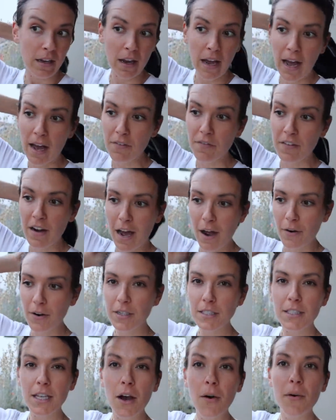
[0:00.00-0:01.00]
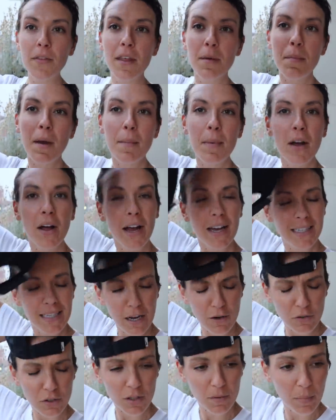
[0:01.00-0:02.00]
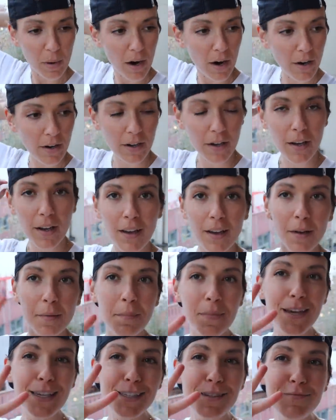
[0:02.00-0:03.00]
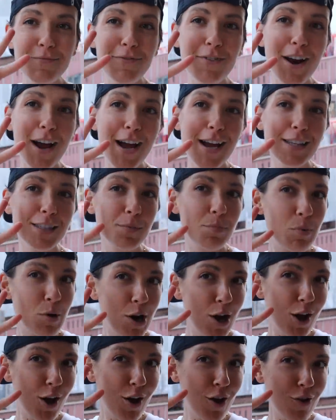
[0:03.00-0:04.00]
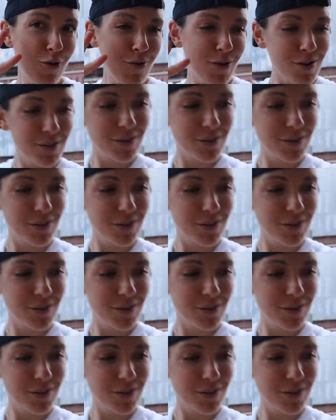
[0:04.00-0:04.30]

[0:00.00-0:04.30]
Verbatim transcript: half an hour or so, and then maybe I'll head down to the bar to make some friends, bro.